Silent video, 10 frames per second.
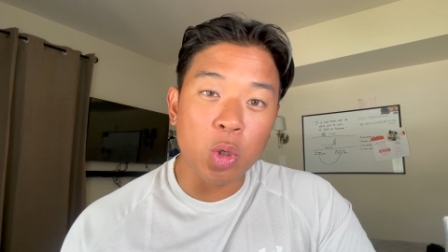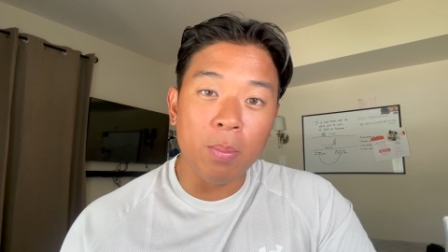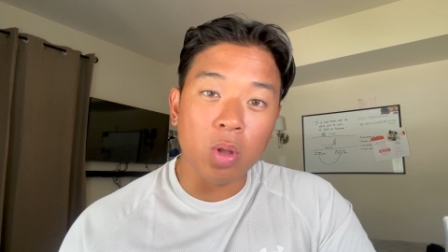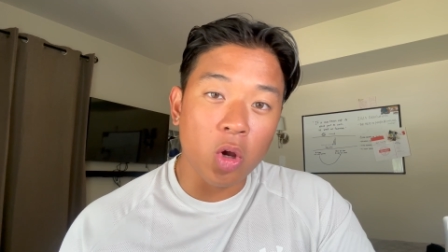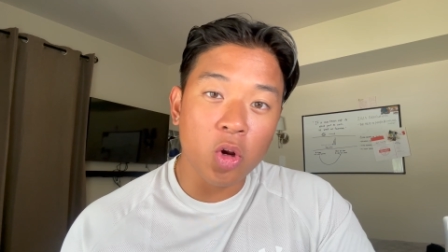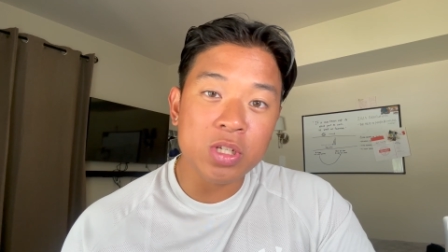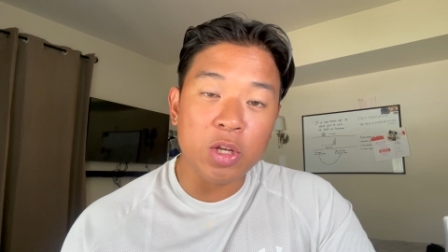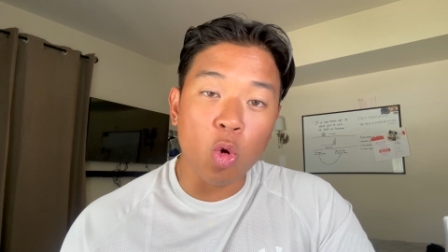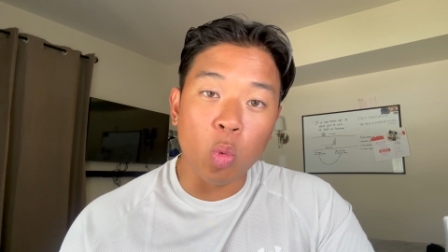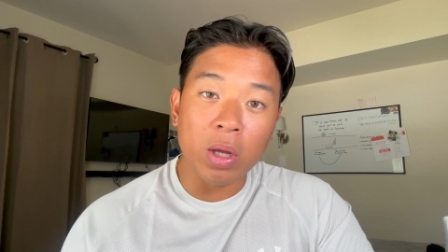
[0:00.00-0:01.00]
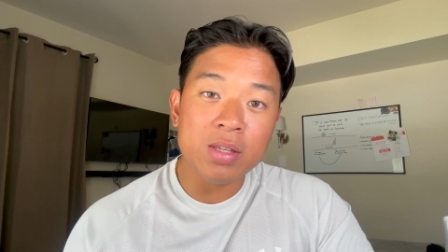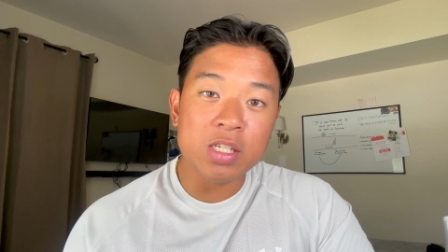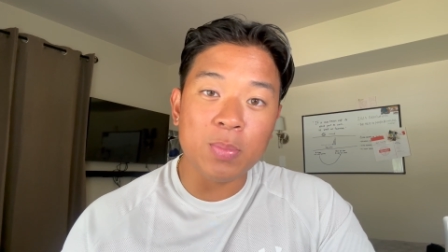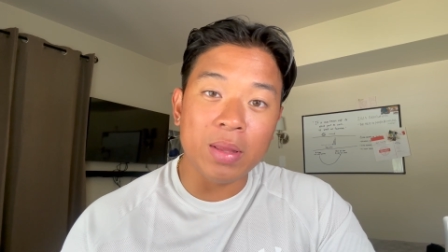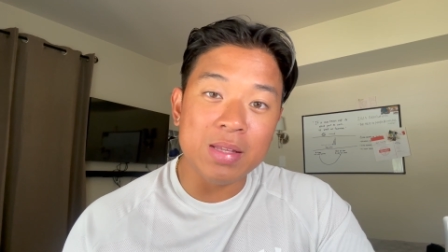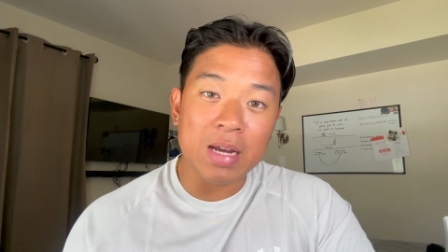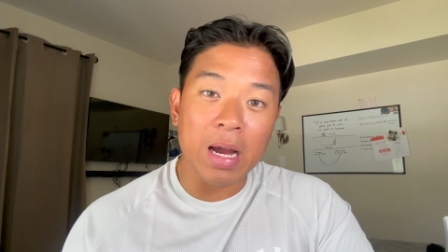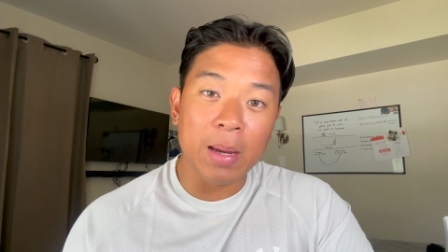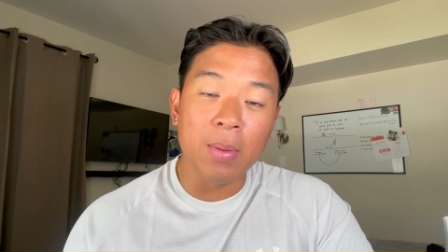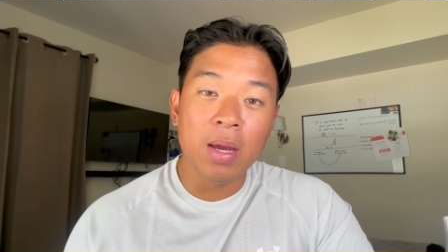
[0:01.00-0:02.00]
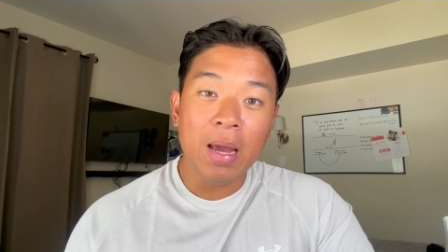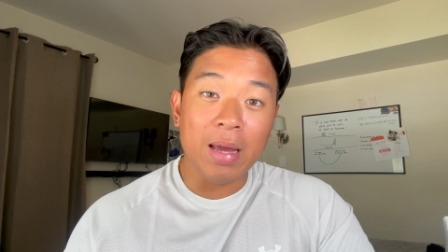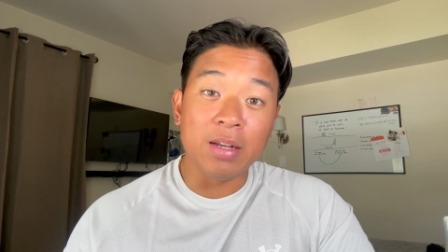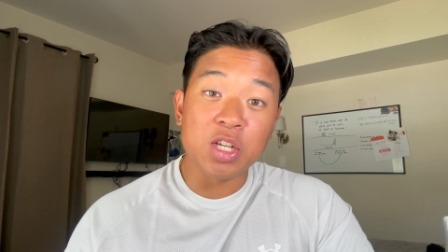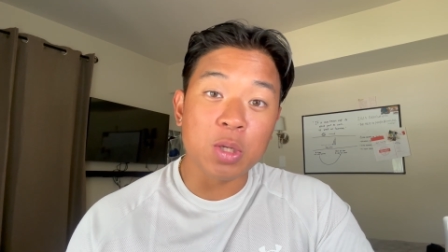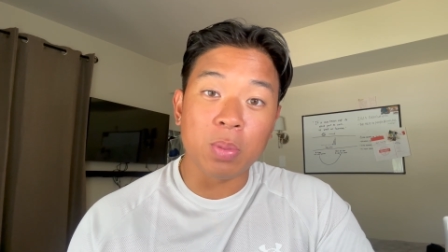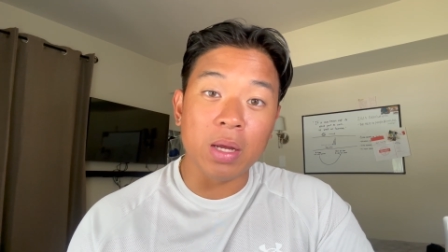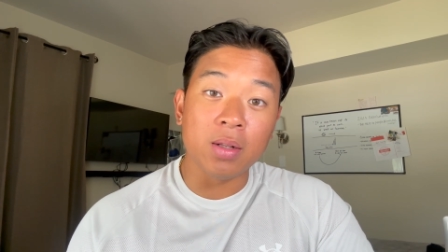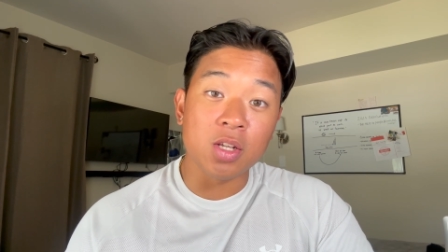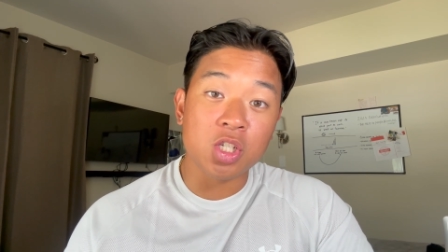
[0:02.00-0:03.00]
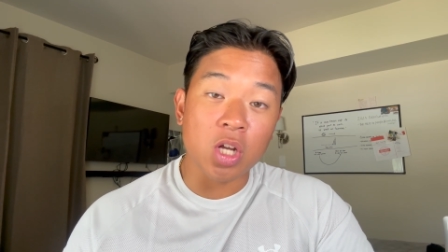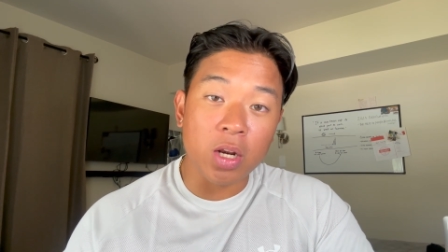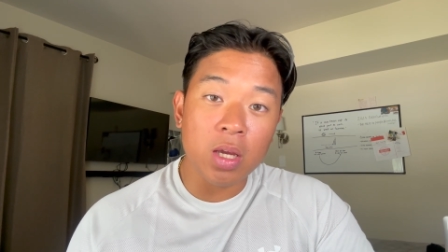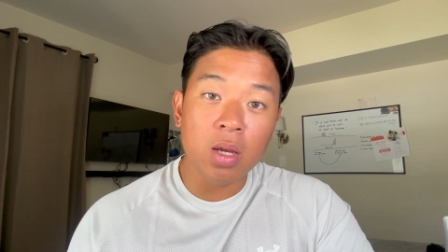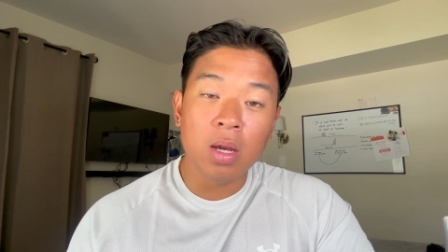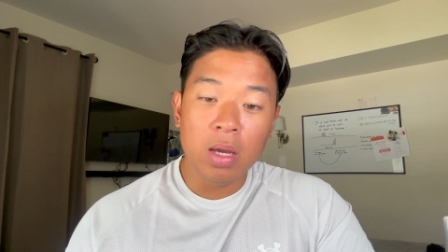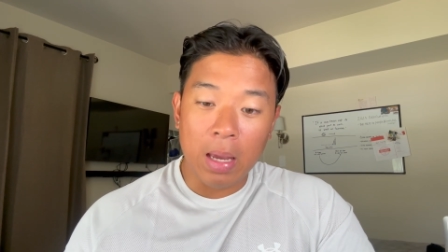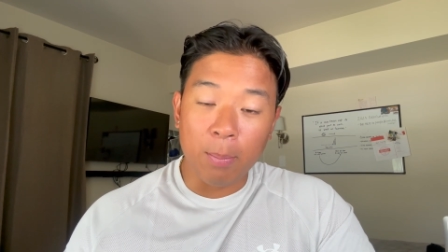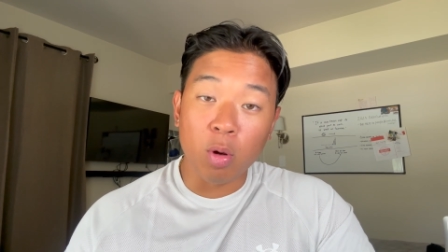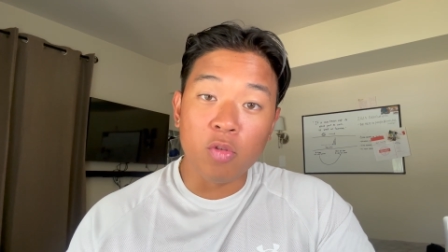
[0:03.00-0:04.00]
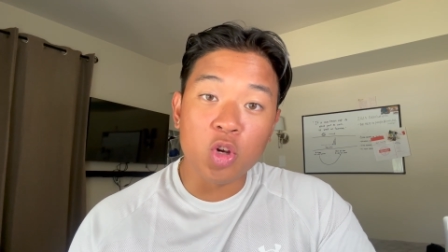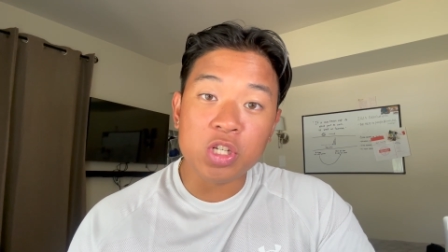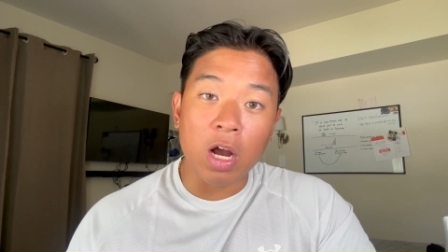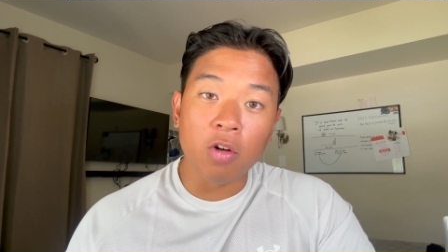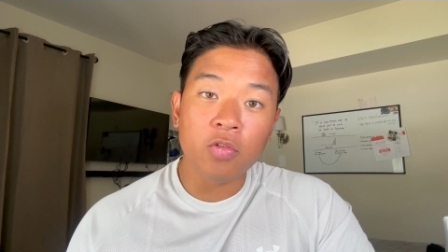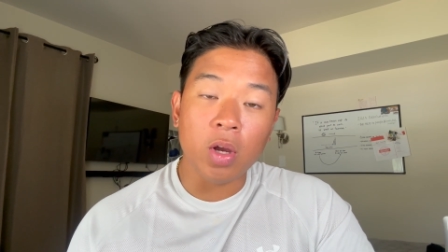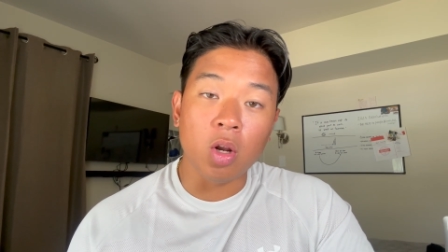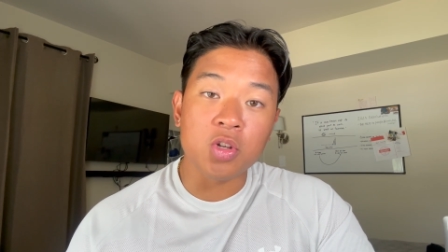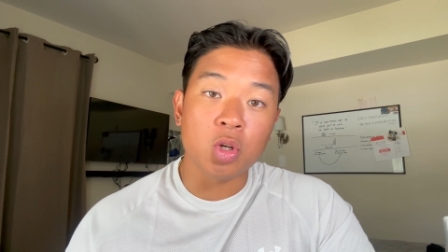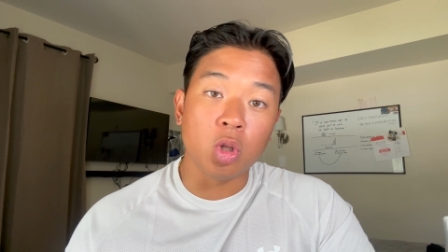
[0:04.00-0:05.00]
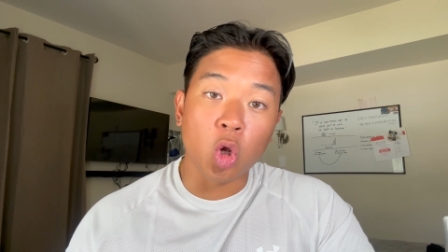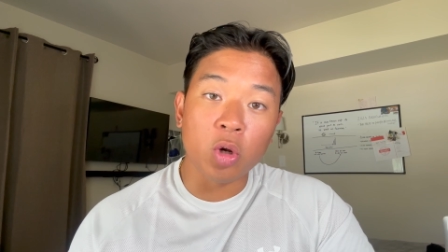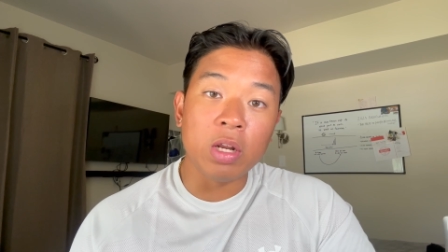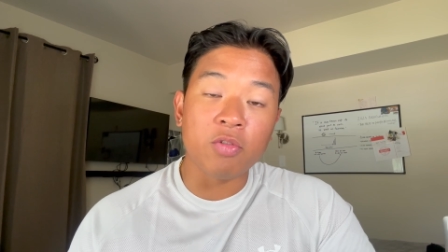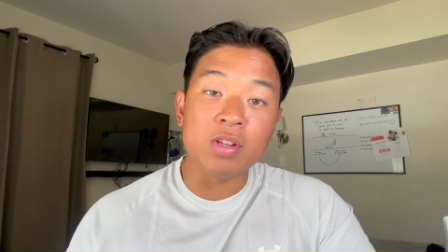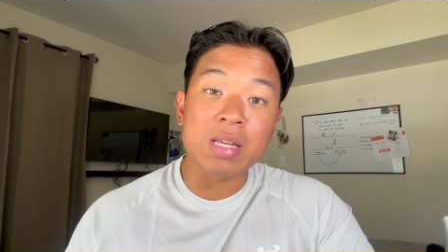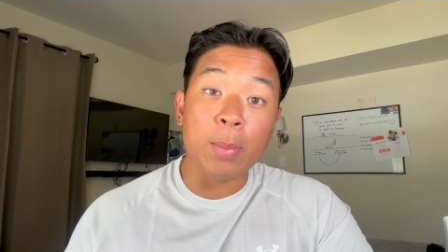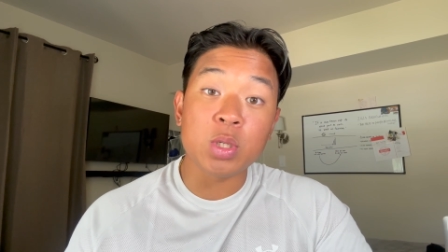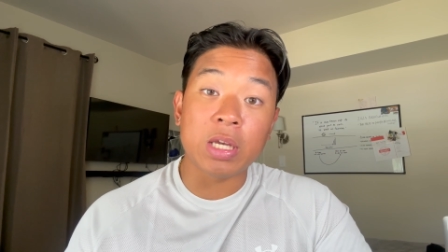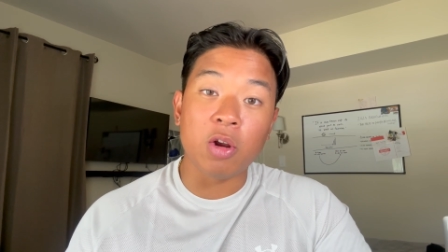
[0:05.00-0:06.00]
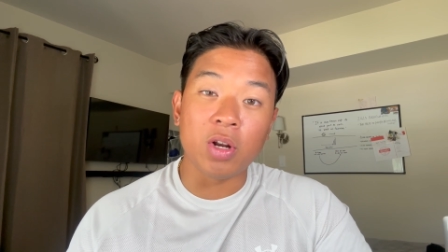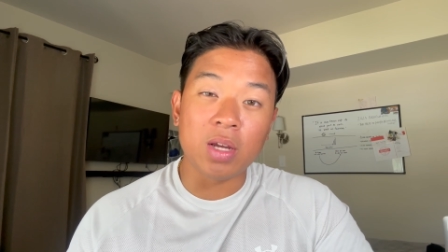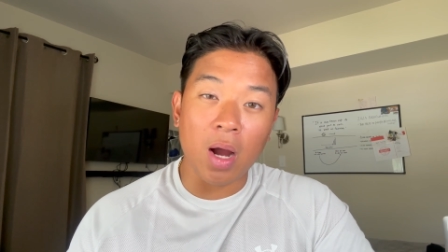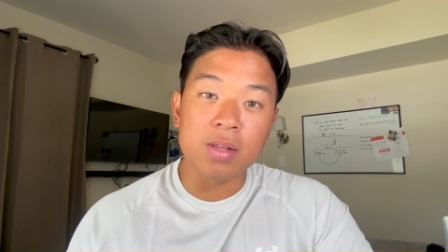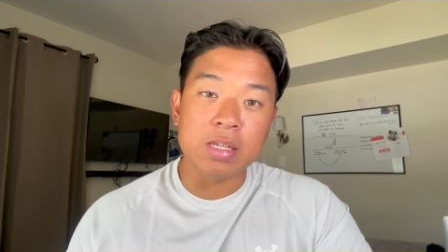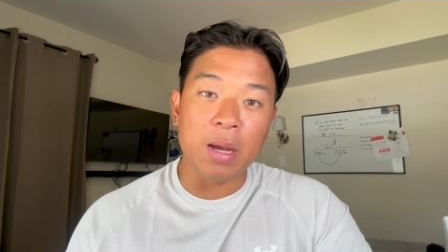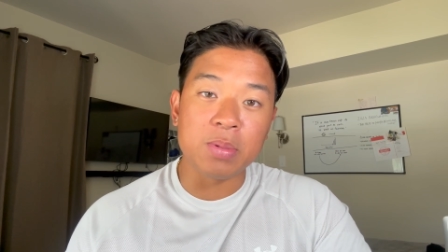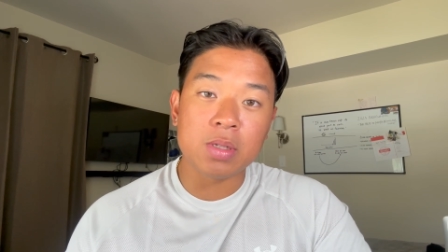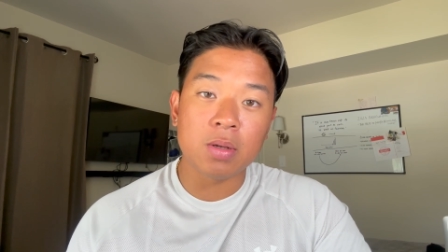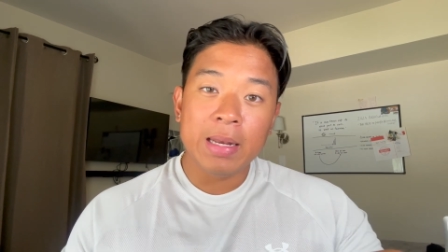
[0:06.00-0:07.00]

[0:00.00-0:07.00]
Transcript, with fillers: employers that you're willing to spend the time and discipline to study, improve yourself, and also learn different cybersecurity concepts.